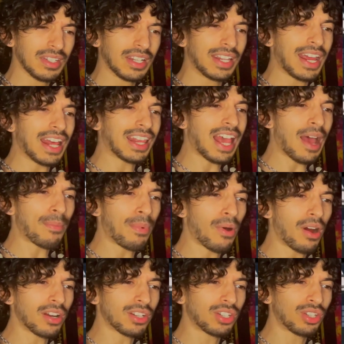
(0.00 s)
Yeah, that
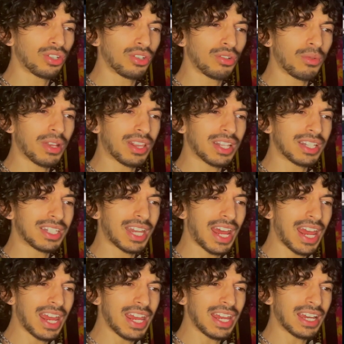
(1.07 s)
part too with the
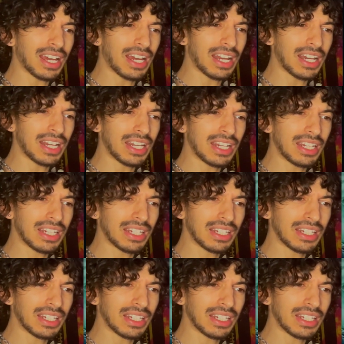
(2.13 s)
tank, honey.